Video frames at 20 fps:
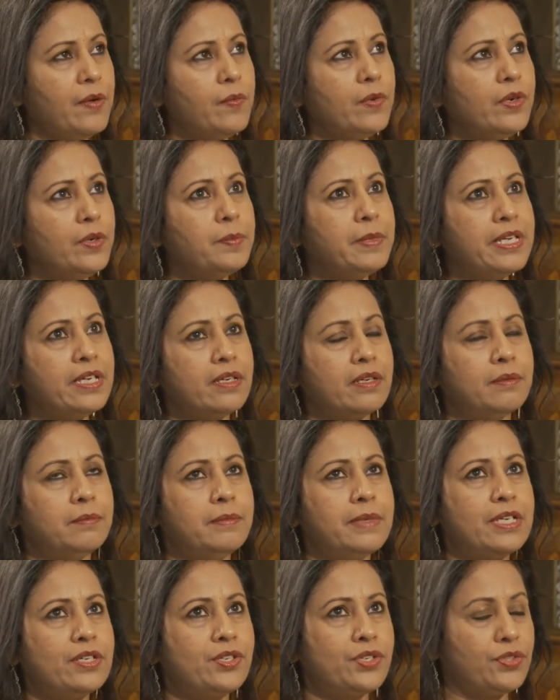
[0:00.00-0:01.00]
I want to make,
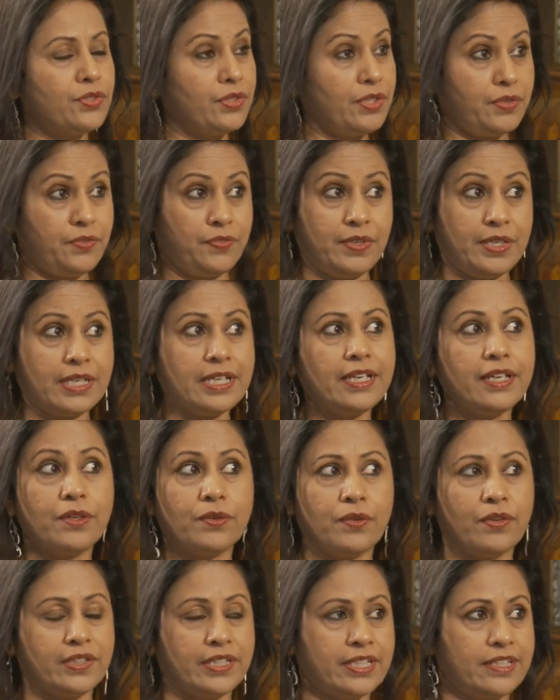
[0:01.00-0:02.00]
make sure that we are clear
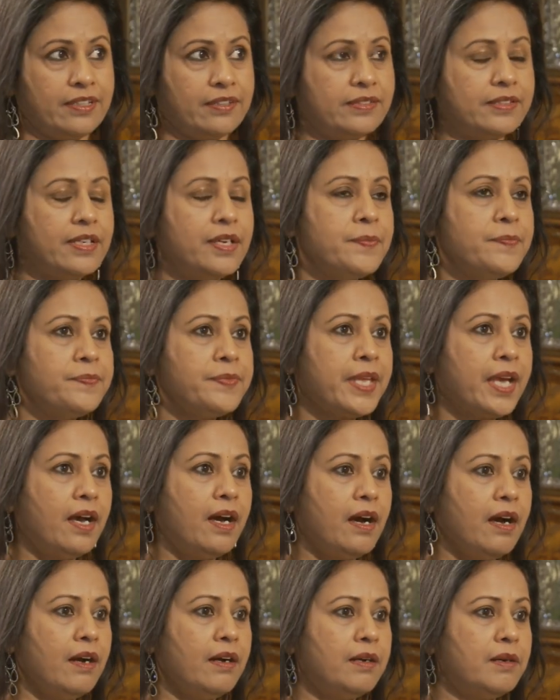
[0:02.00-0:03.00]
on this.
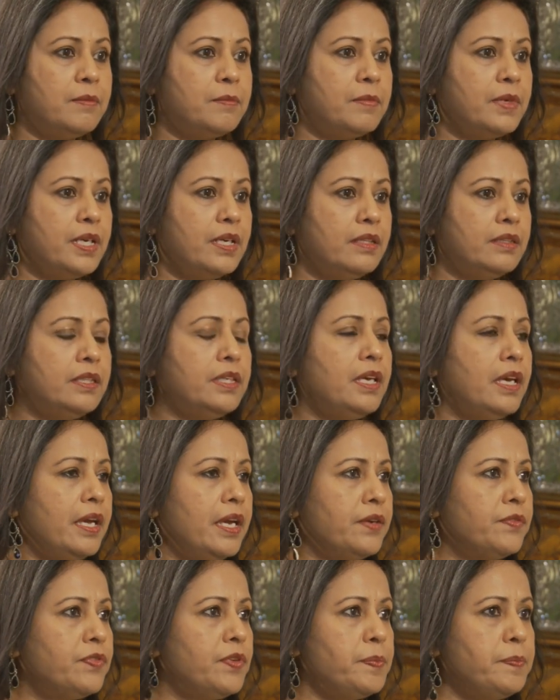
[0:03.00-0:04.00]
Um, the
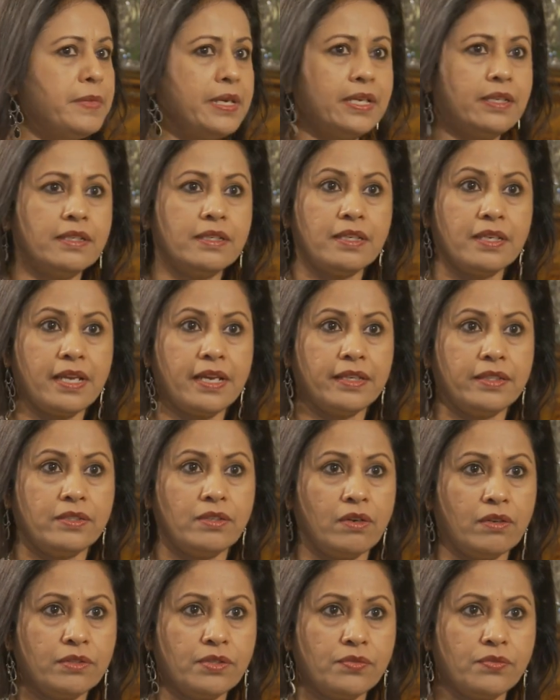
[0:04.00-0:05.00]
equipment, like
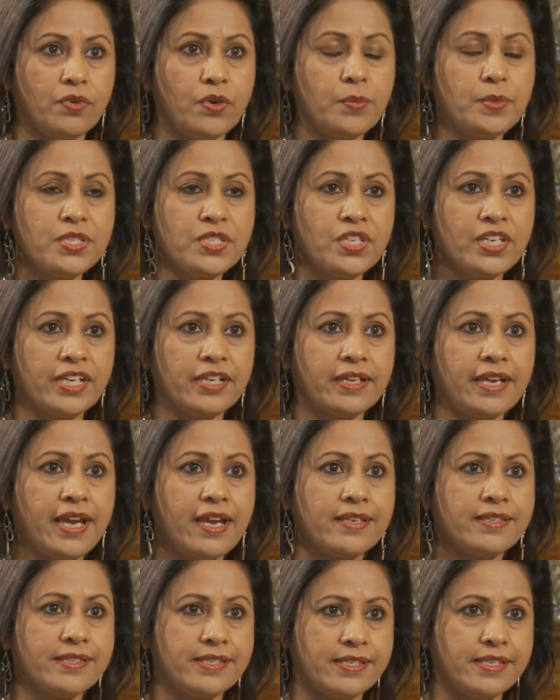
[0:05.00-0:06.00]
Dr. Robicsek
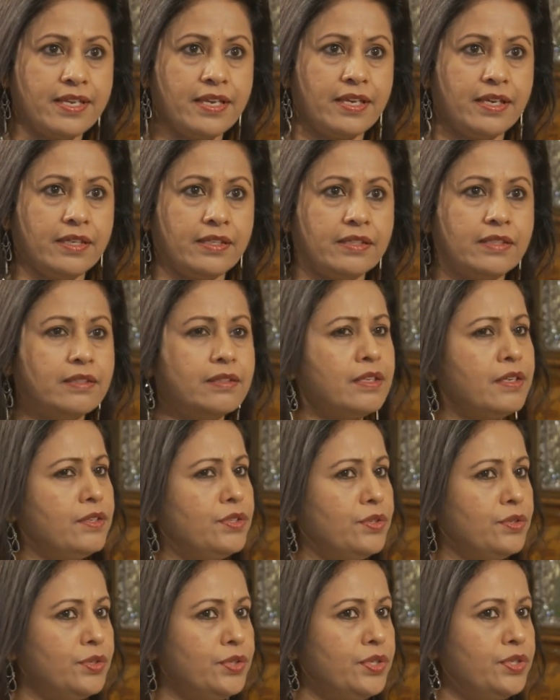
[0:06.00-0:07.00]
has said,
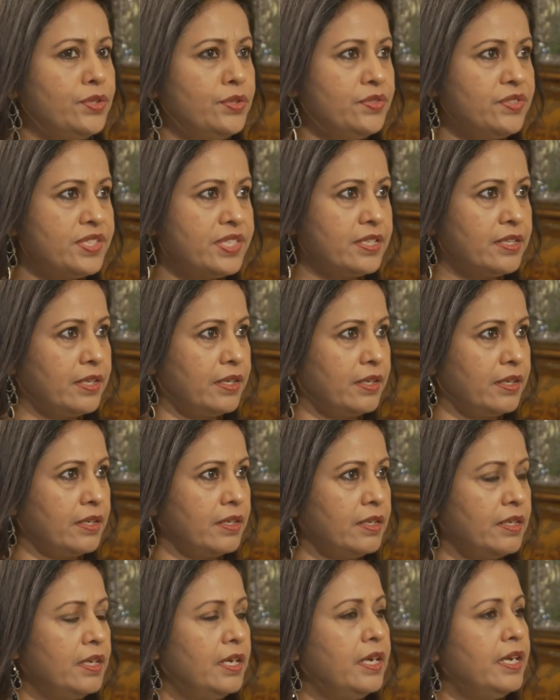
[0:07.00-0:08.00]
that you're
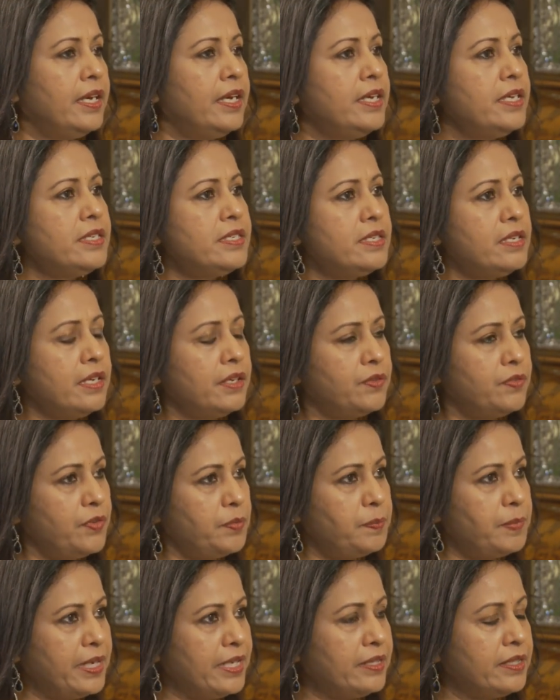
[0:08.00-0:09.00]
using is the
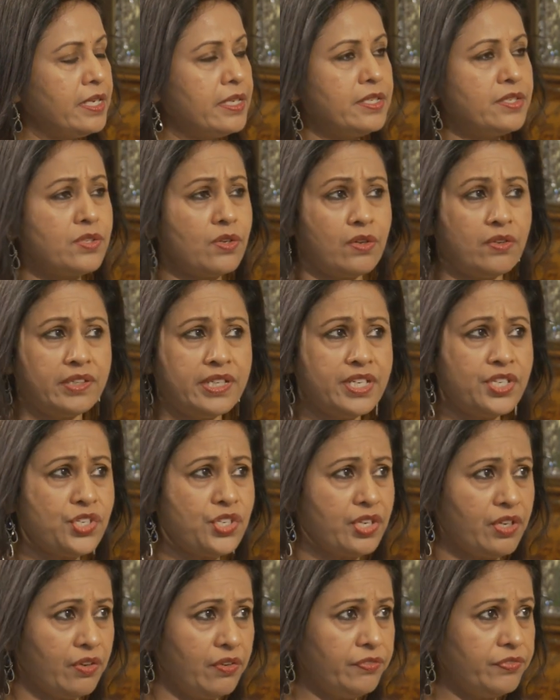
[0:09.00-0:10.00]
equipment that is already
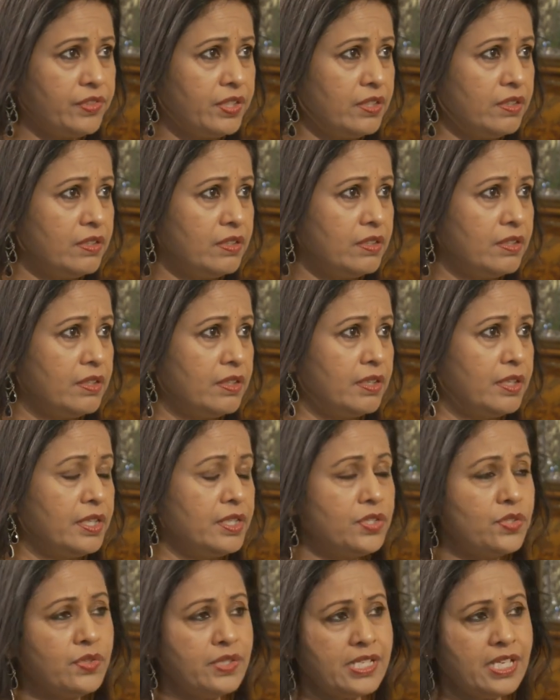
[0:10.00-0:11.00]
shelved.
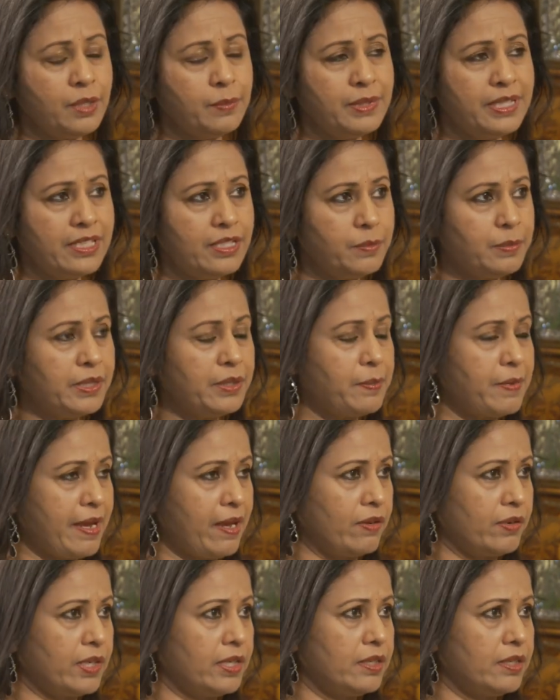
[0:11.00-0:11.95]
So tell me a little bit about